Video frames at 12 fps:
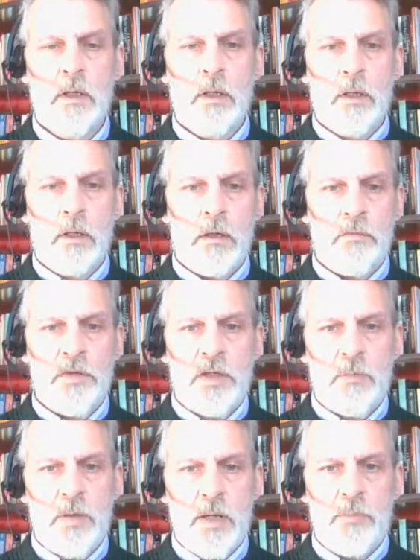of the
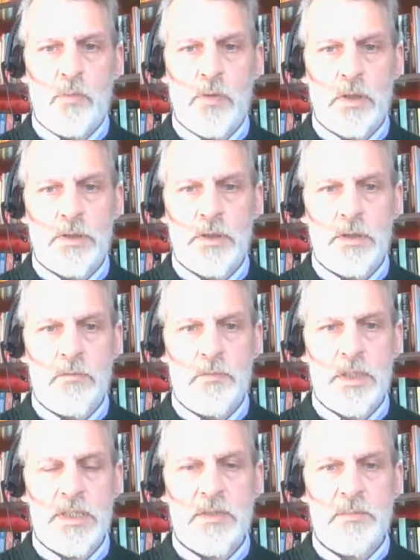paperwork that you've been
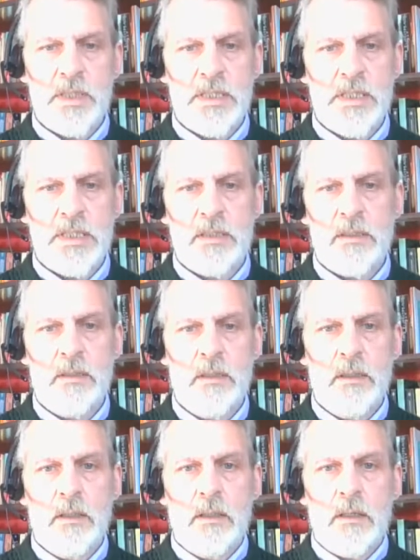submitted.
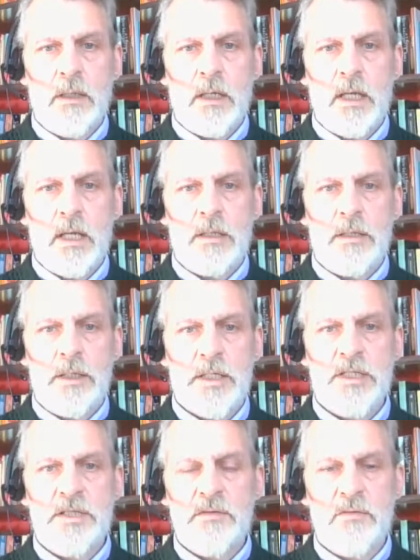And
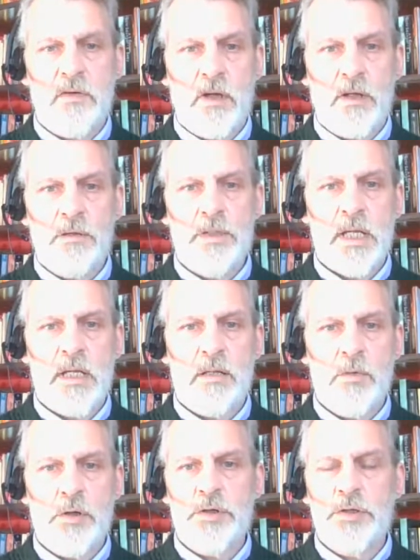this followed a
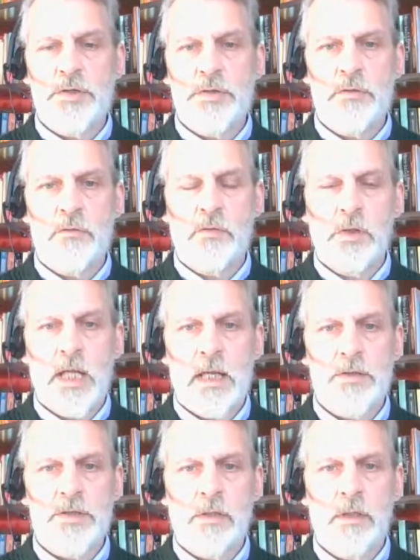motion to full
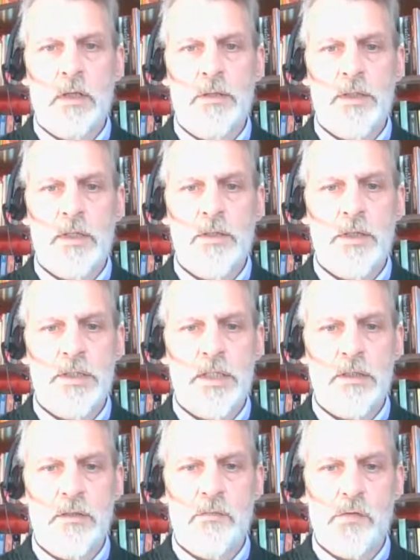council on the
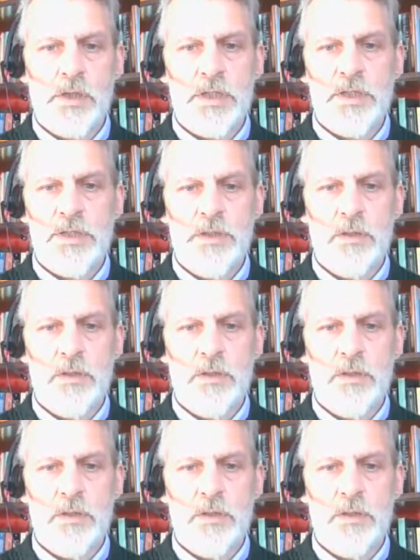13th of August